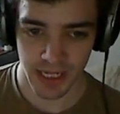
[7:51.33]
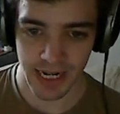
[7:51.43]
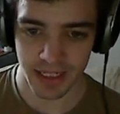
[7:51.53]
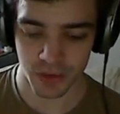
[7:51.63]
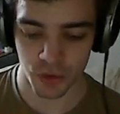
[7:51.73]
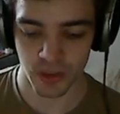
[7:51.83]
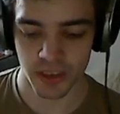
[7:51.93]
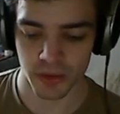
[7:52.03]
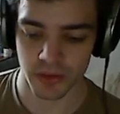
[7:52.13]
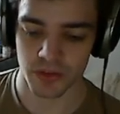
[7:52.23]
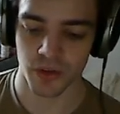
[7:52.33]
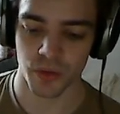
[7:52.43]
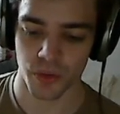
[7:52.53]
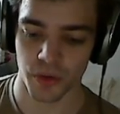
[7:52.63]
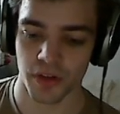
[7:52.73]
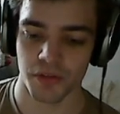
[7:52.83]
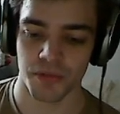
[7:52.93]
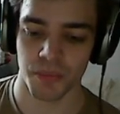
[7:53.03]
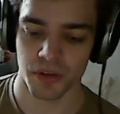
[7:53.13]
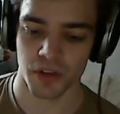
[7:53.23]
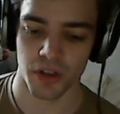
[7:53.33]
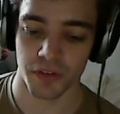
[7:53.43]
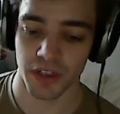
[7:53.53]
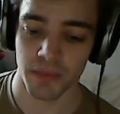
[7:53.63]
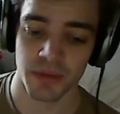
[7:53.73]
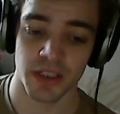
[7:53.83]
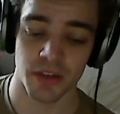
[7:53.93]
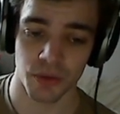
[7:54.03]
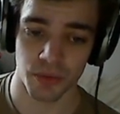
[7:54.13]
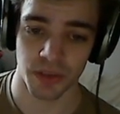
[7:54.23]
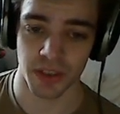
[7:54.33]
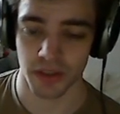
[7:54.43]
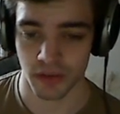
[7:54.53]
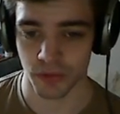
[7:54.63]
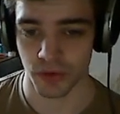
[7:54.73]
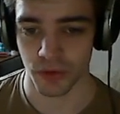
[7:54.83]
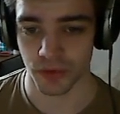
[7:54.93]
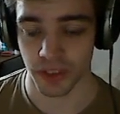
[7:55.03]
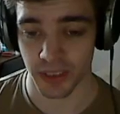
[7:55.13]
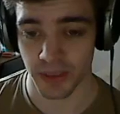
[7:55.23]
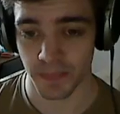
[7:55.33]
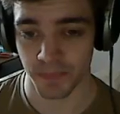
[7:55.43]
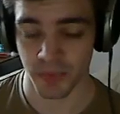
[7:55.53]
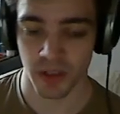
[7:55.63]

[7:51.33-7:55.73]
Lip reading: And your angle is so good that it's much harder for him to hit you than it is for you to hit him.